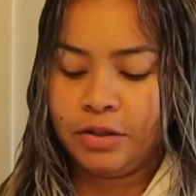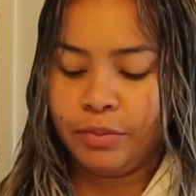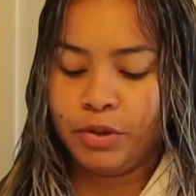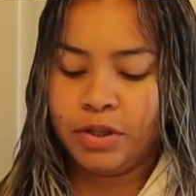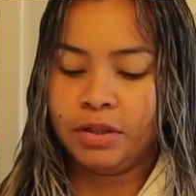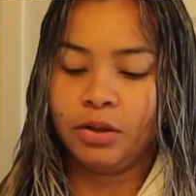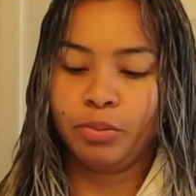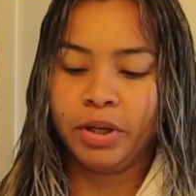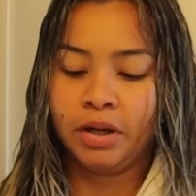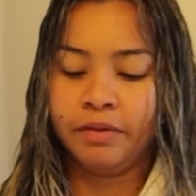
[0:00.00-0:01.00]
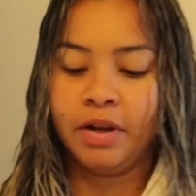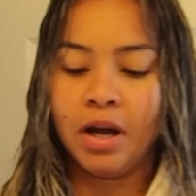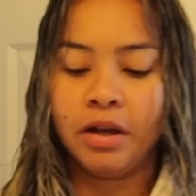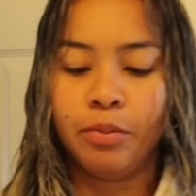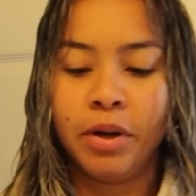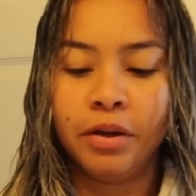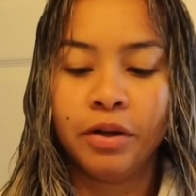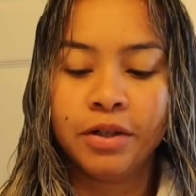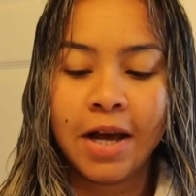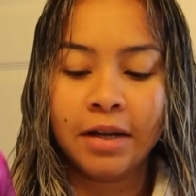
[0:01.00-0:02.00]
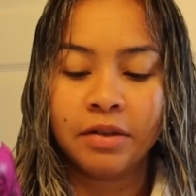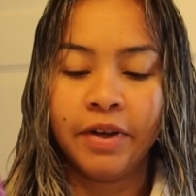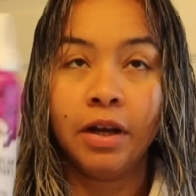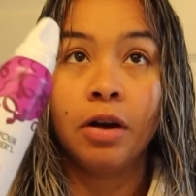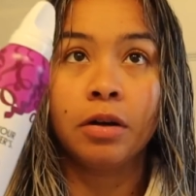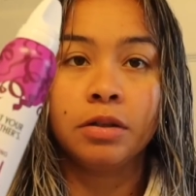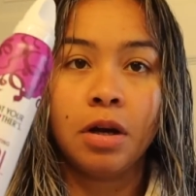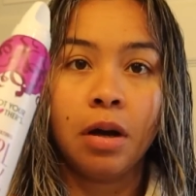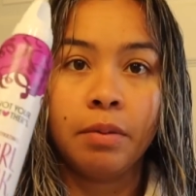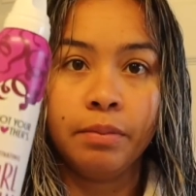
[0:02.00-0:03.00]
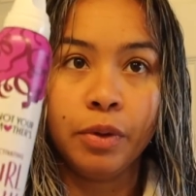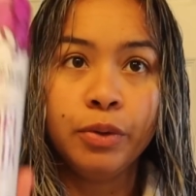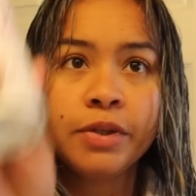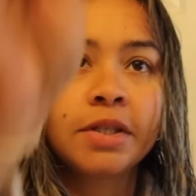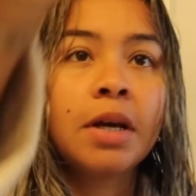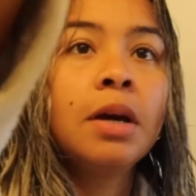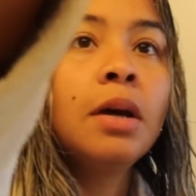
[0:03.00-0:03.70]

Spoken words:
So I'm using a little bit of the Not Your Mother's Activating Curl Talk Mousse.